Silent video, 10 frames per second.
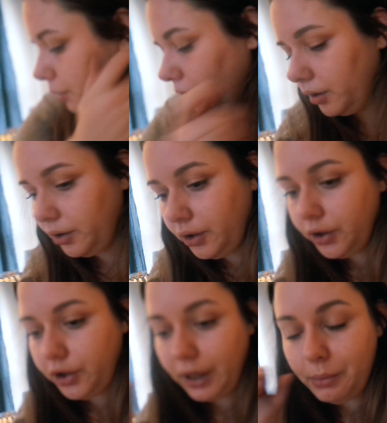will
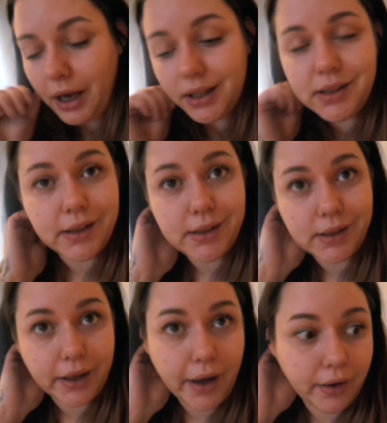go get my eyes
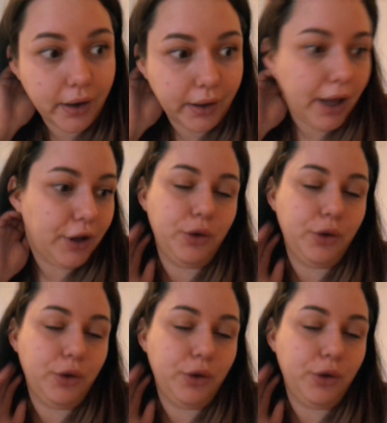tested again and get a